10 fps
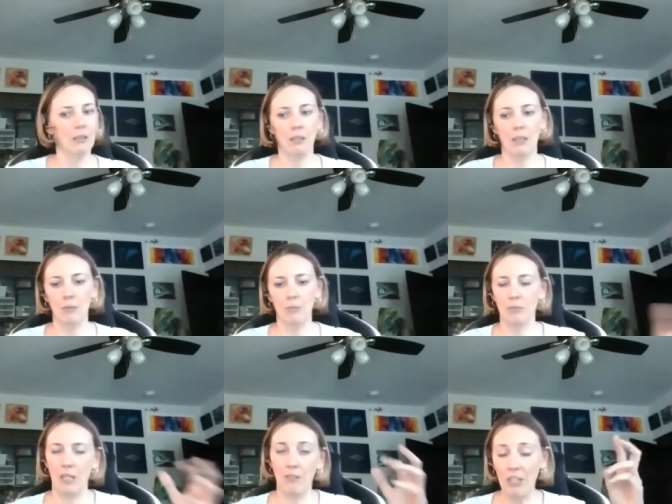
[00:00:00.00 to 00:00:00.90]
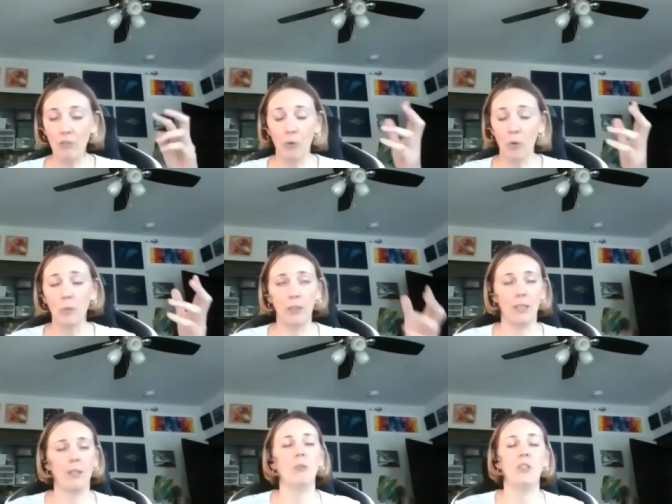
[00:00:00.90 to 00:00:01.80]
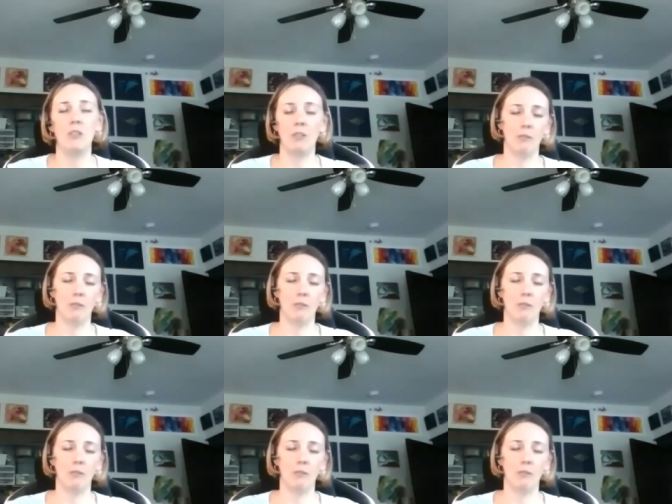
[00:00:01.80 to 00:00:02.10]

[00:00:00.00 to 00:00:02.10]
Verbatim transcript: um, kind of informally, we just